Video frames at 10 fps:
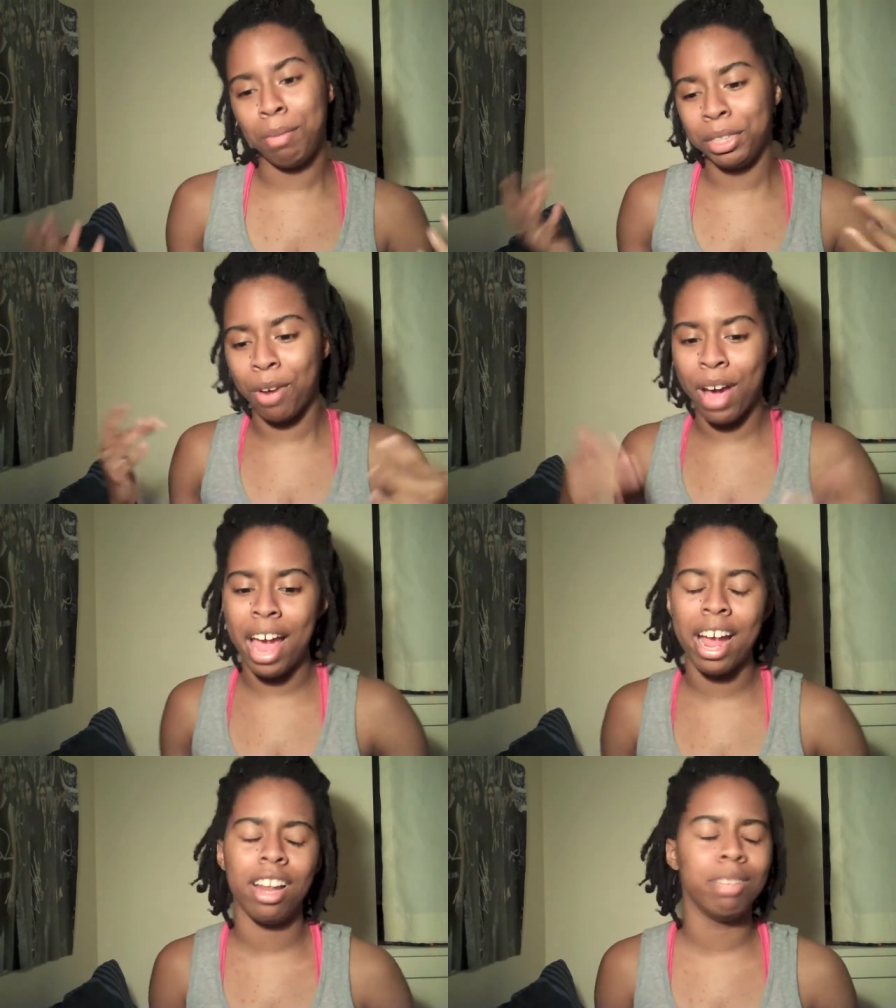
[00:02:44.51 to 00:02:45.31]
Let's go
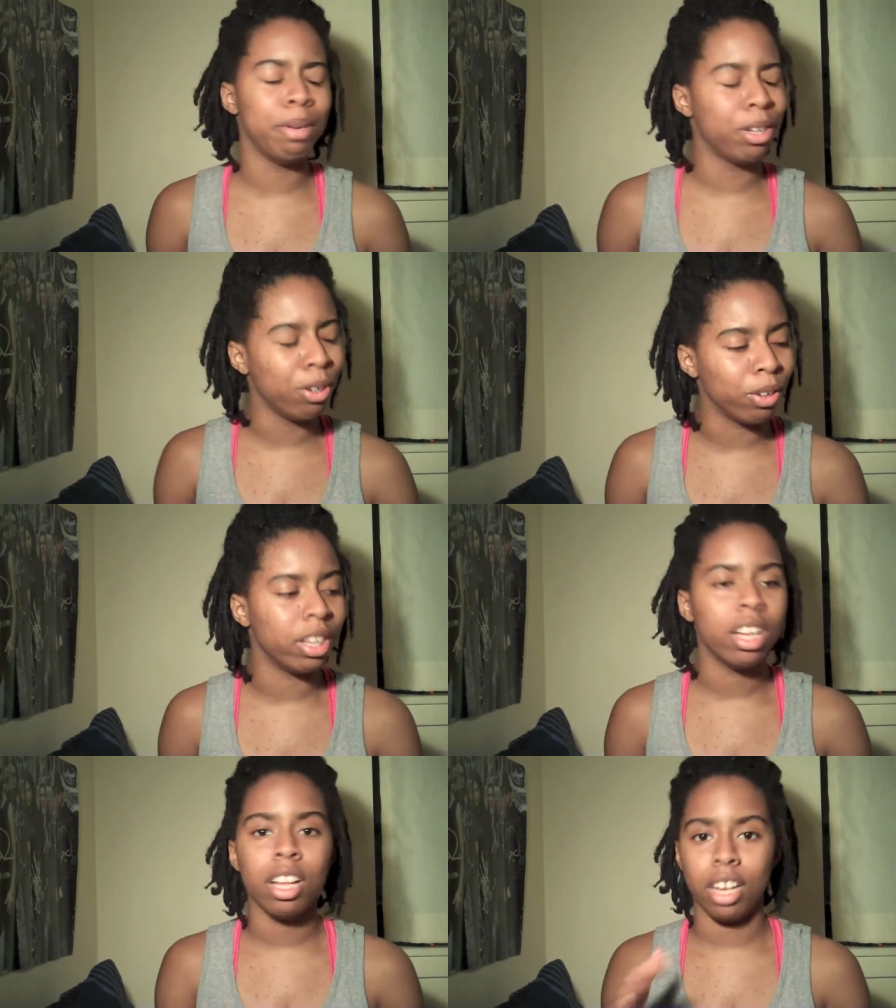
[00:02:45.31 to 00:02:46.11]
hang out. Let's be
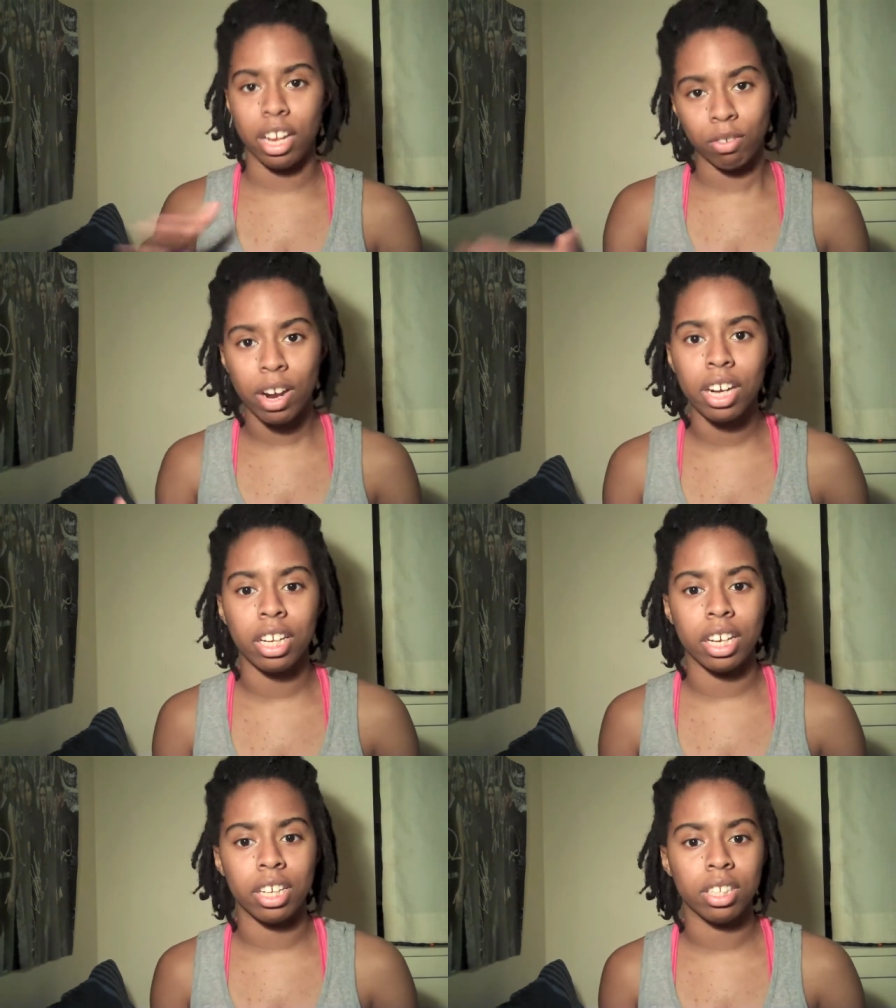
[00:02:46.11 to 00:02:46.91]
cool. Like
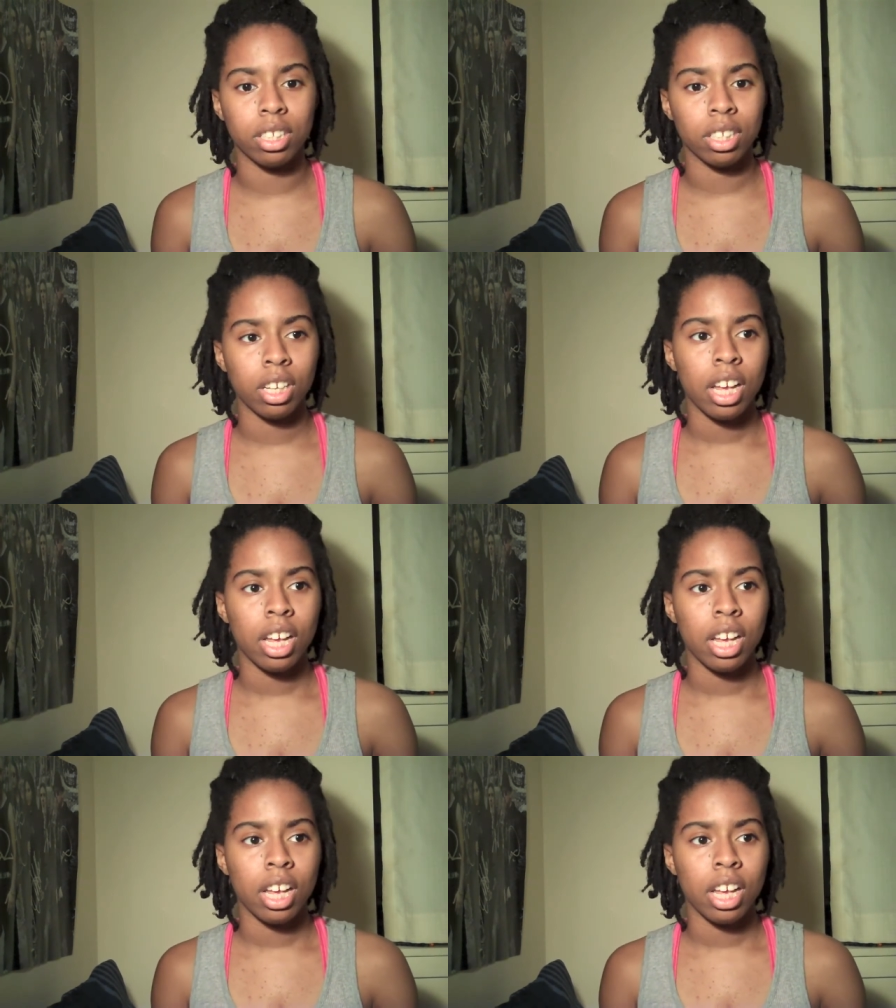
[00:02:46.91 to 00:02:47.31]
Renly is.